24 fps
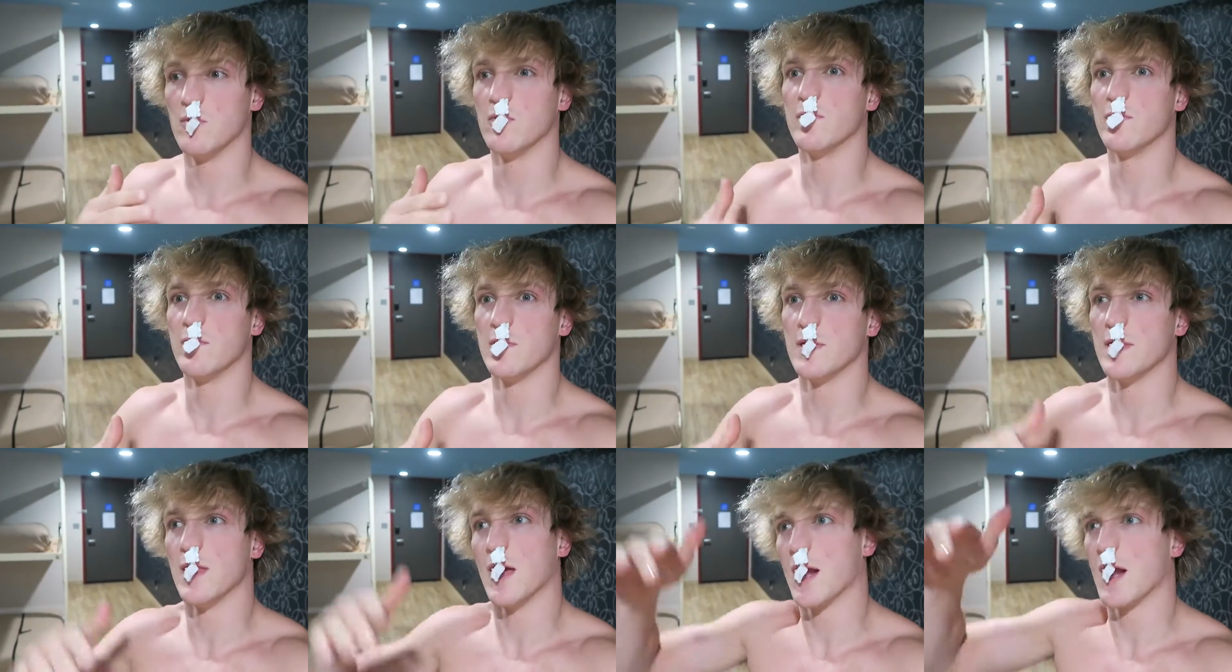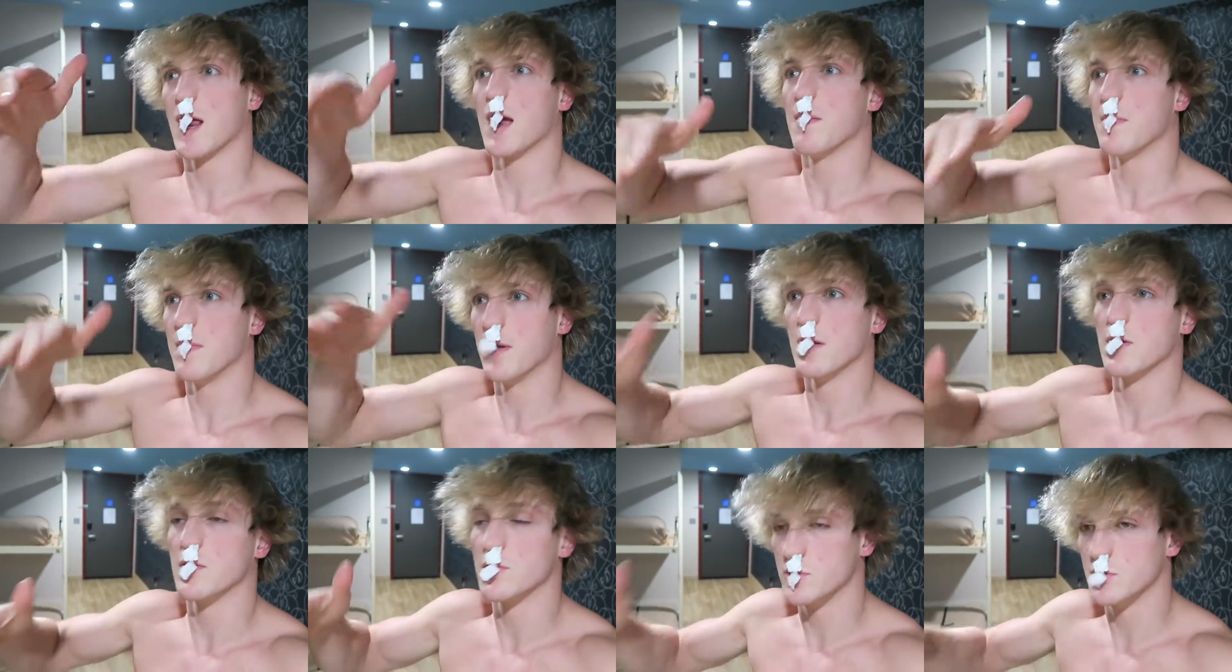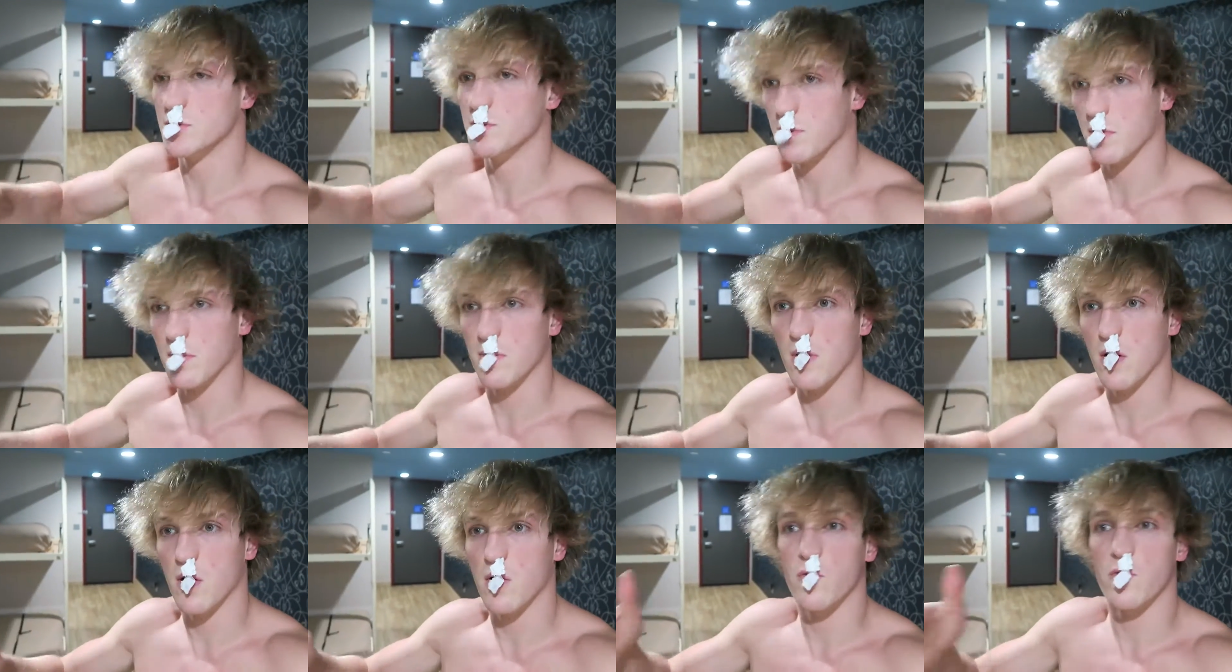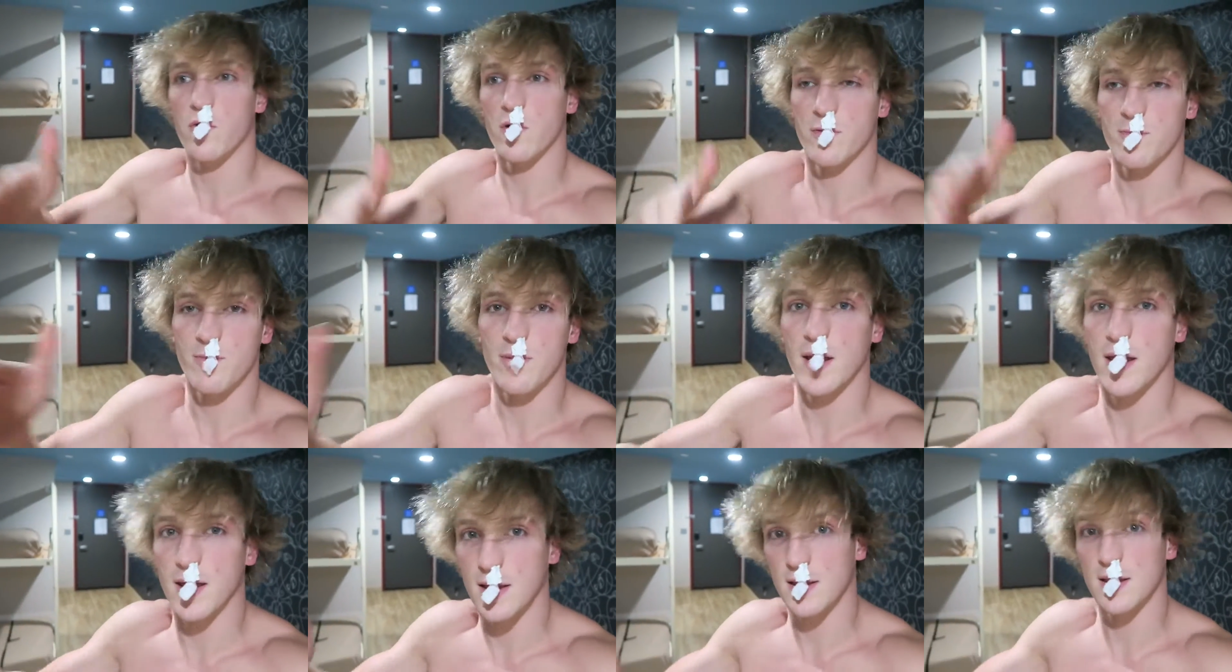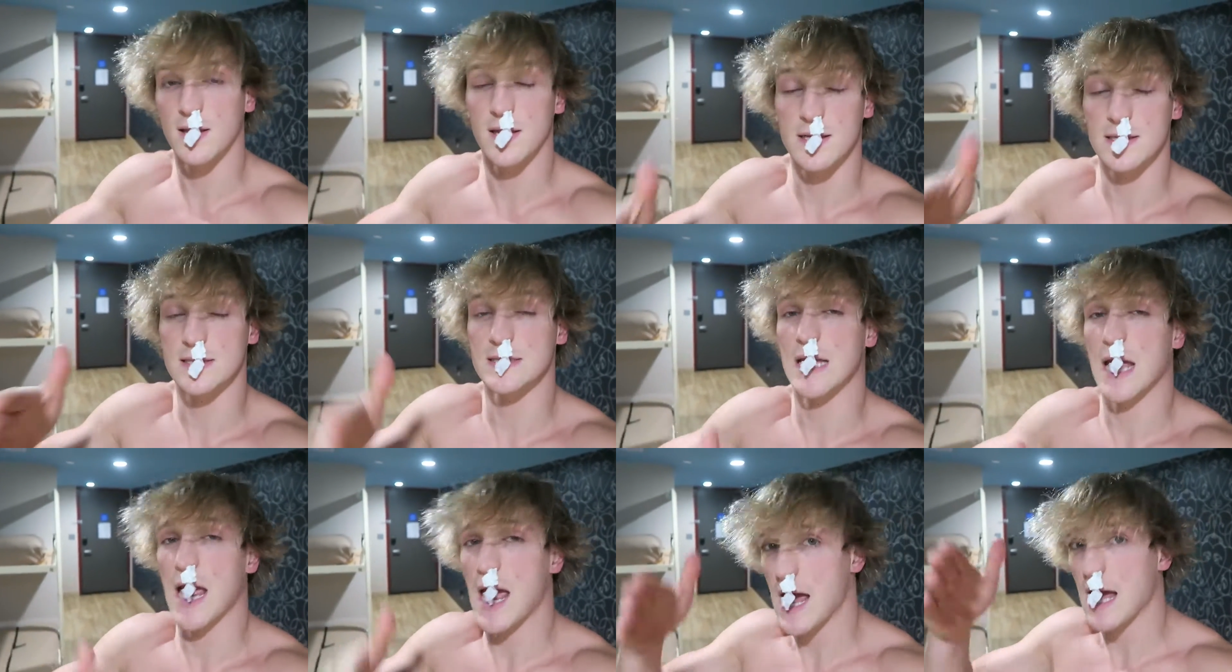the movie that I'm here to promote with Peyton List